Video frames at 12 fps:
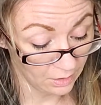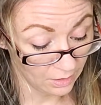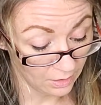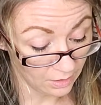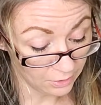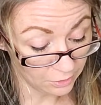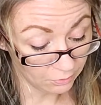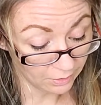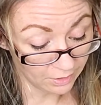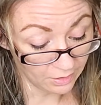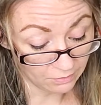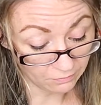And you
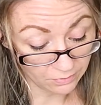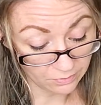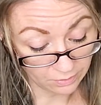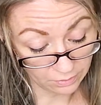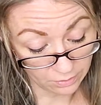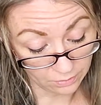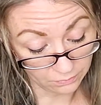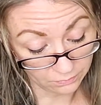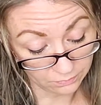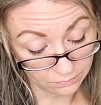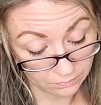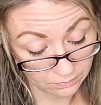let everything go
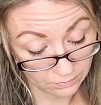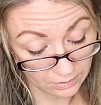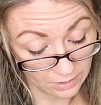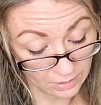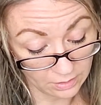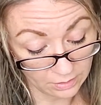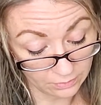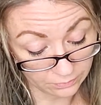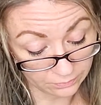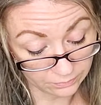and kneel.